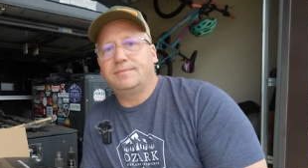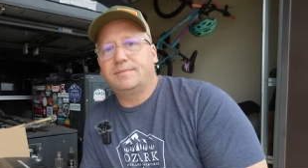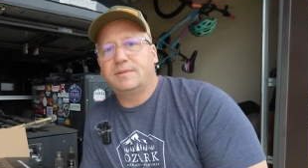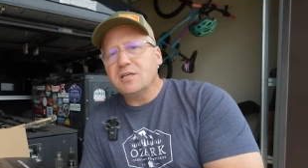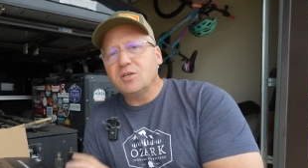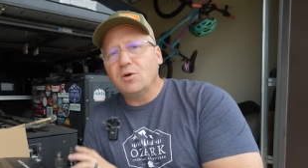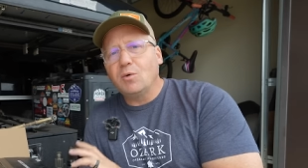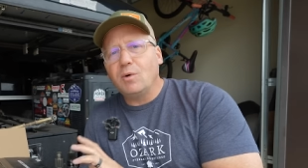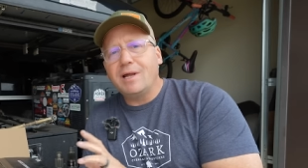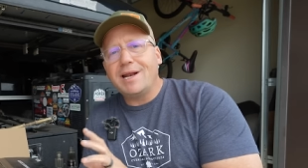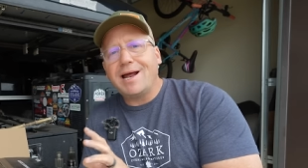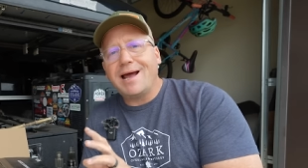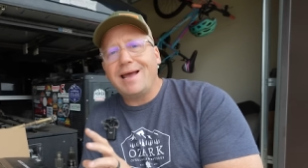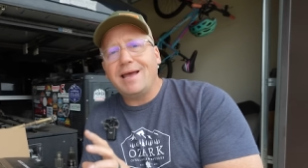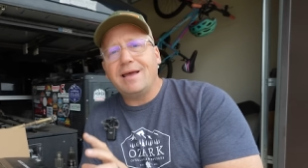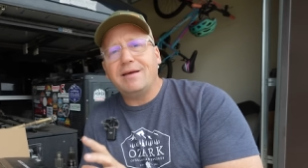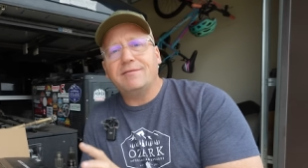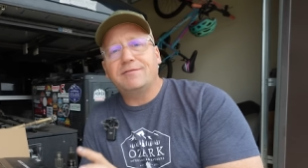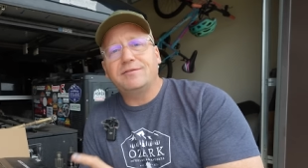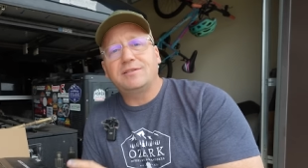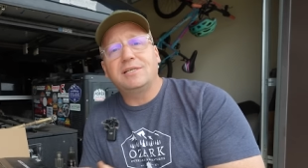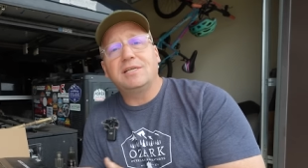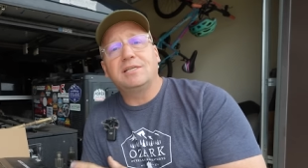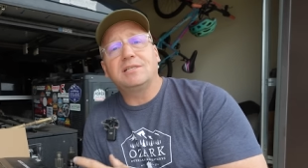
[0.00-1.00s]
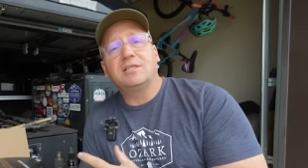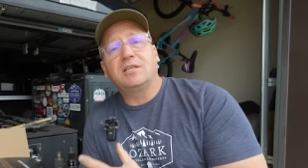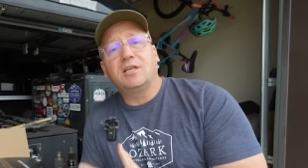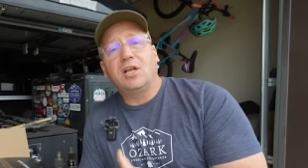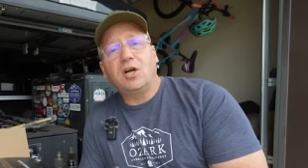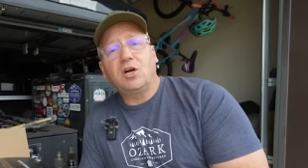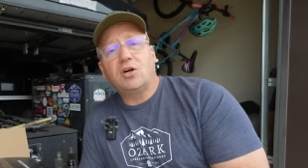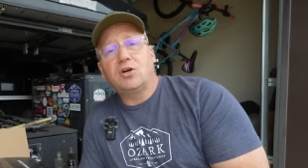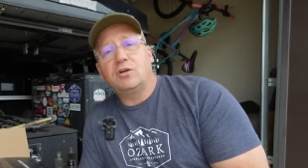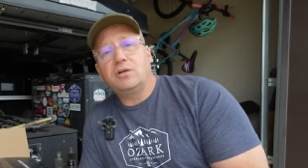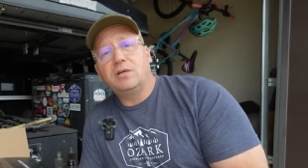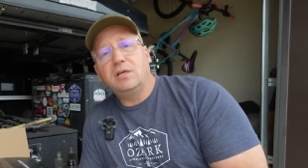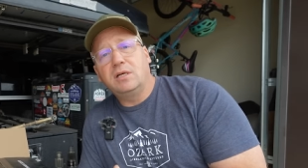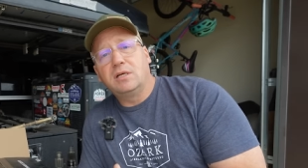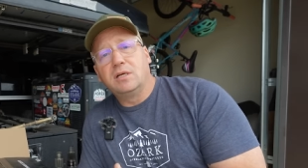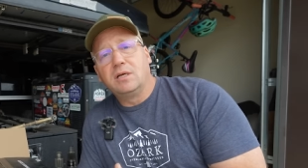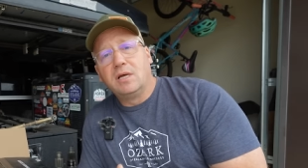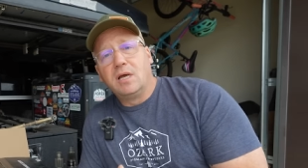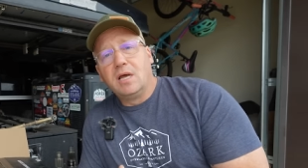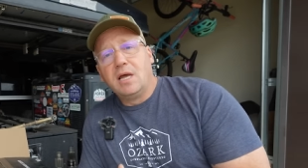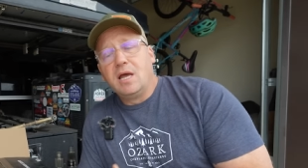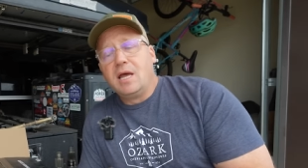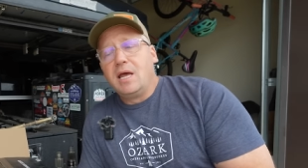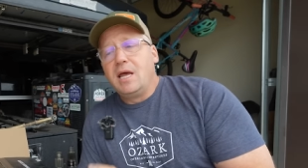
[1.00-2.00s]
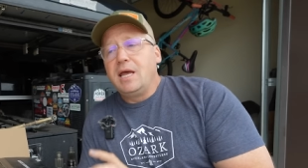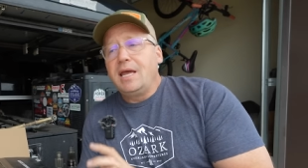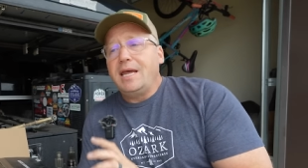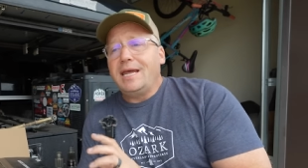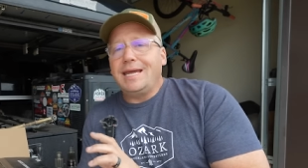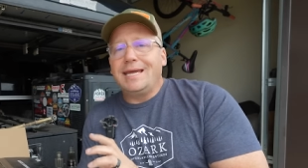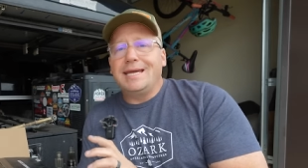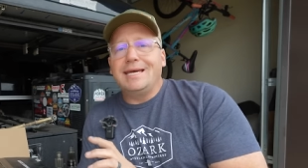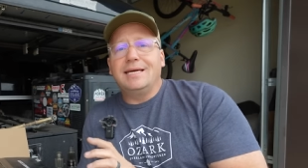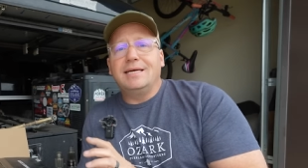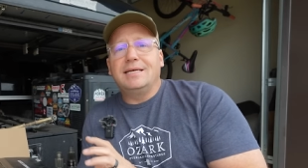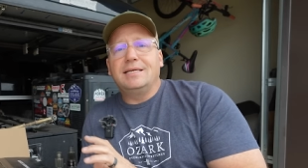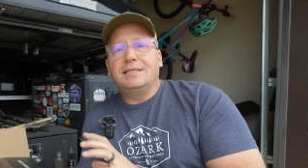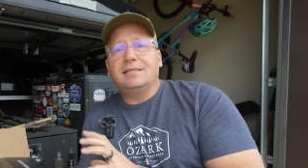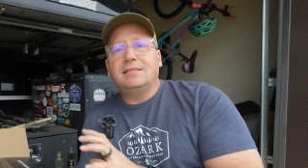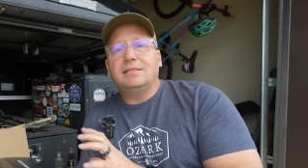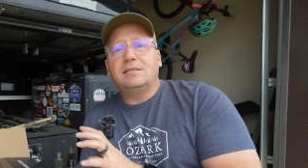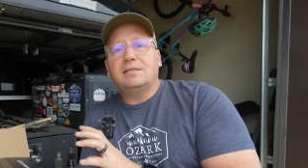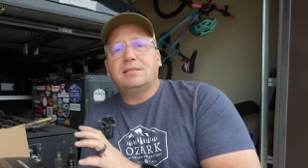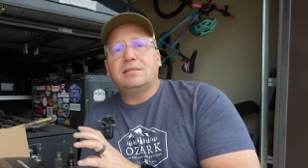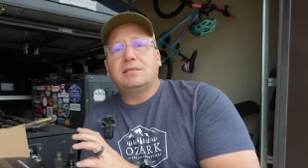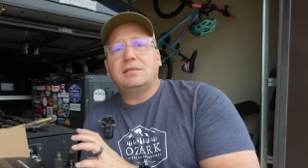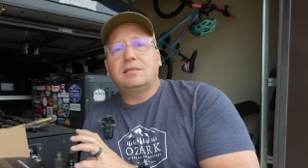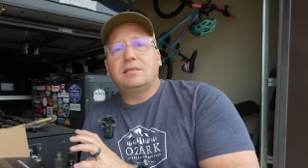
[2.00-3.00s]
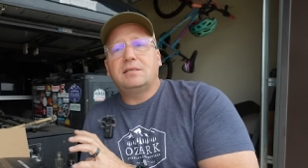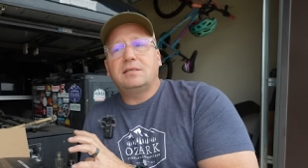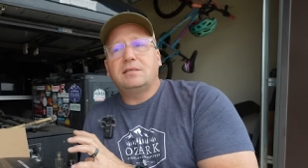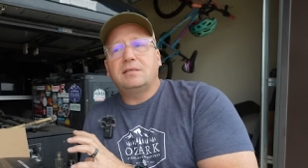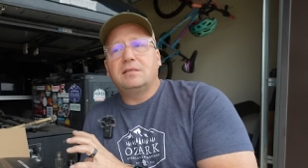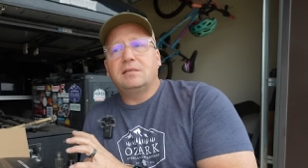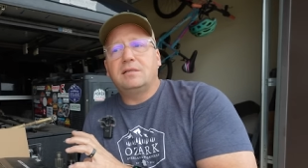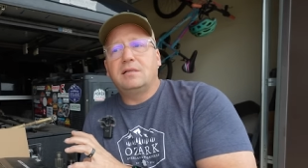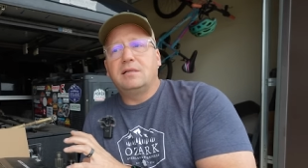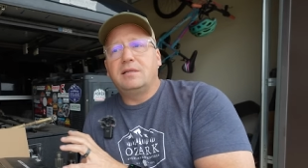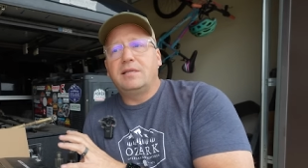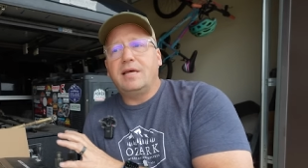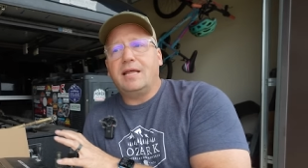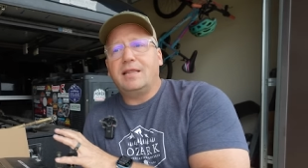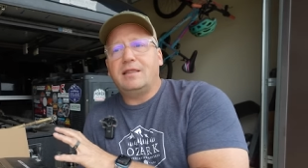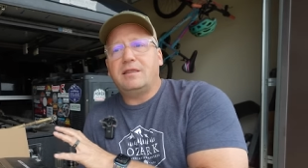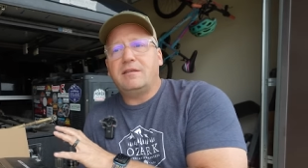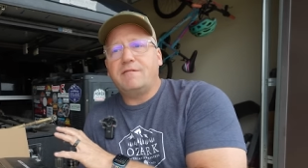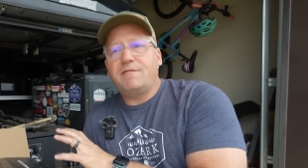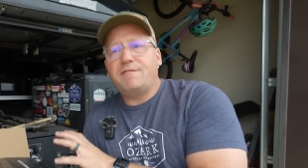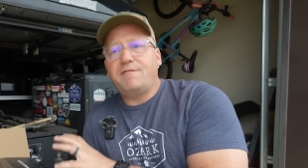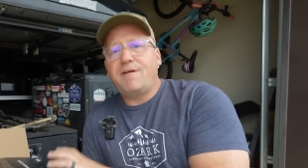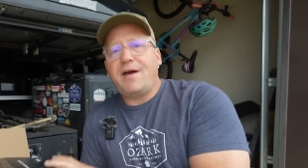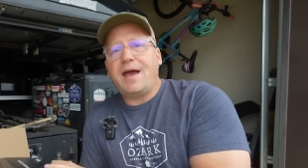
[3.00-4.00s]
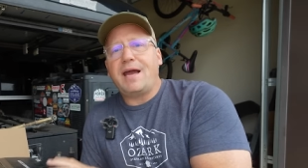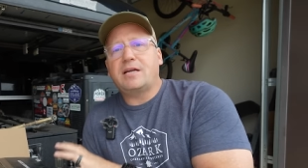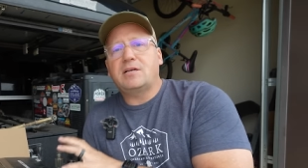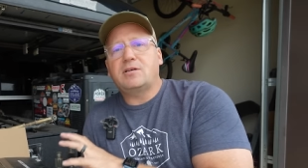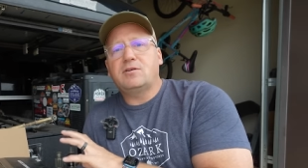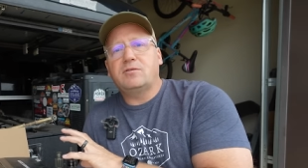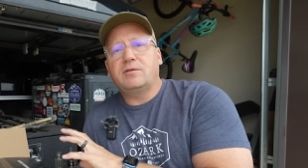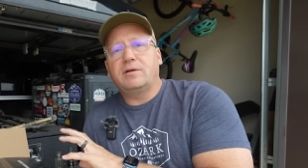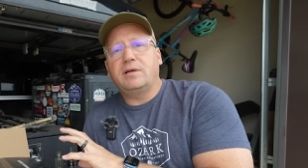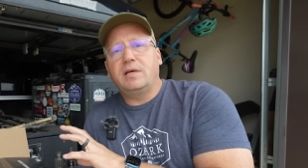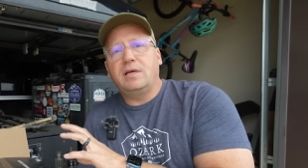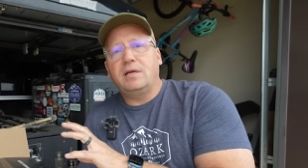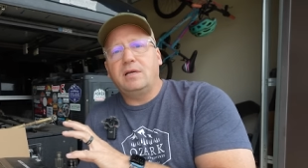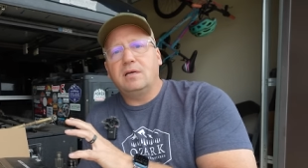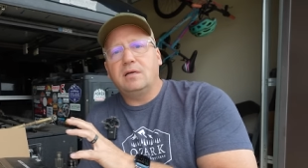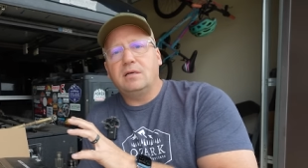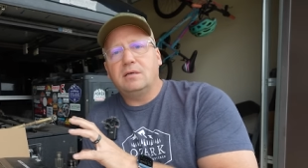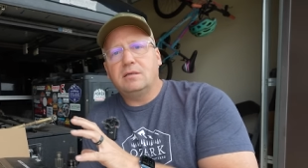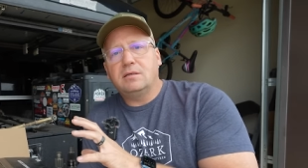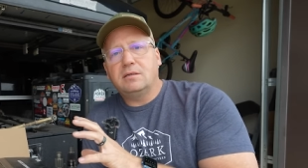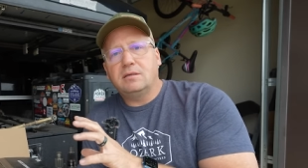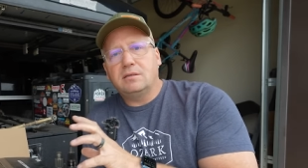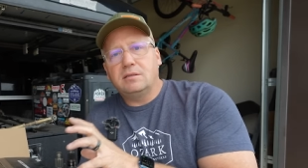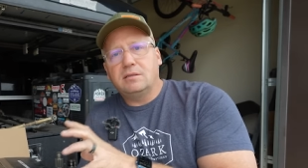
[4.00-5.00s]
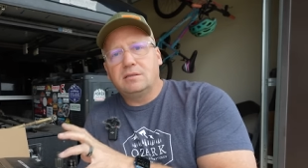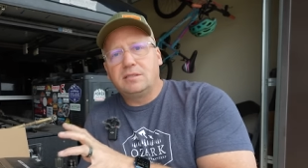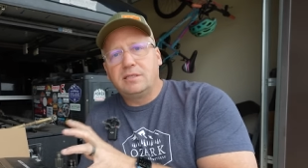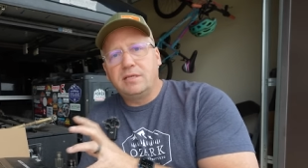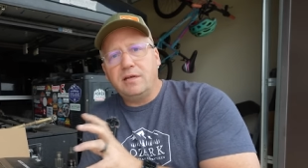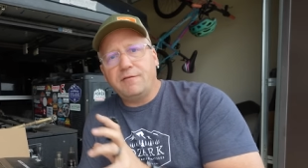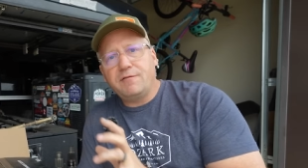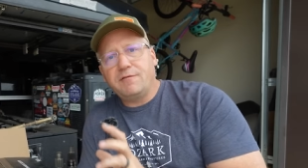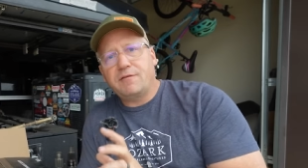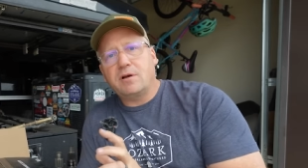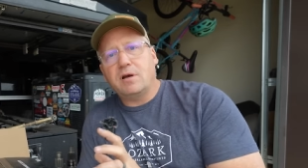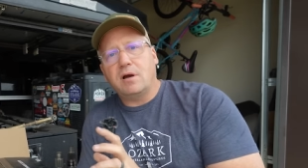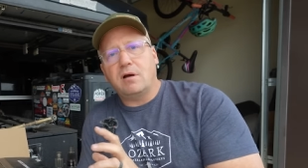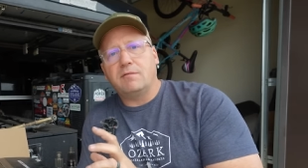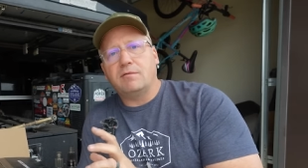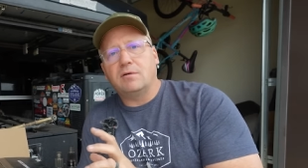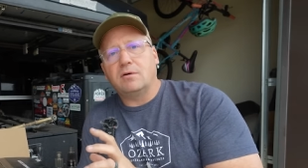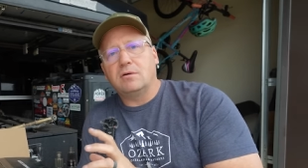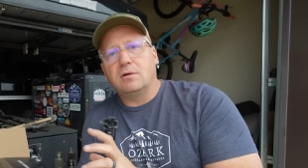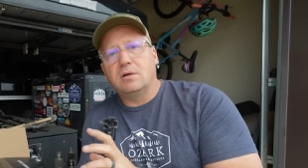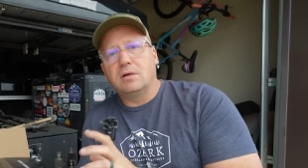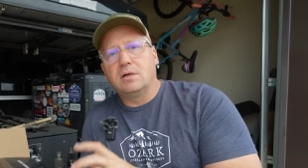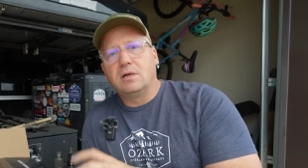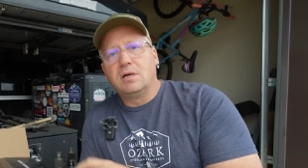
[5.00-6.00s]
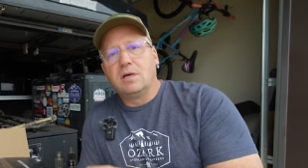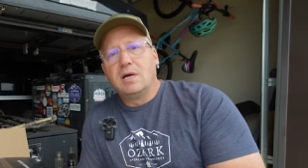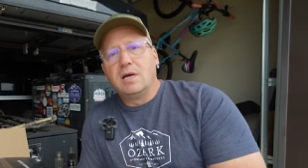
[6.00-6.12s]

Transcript: So what I have since learned is that the factory diff cover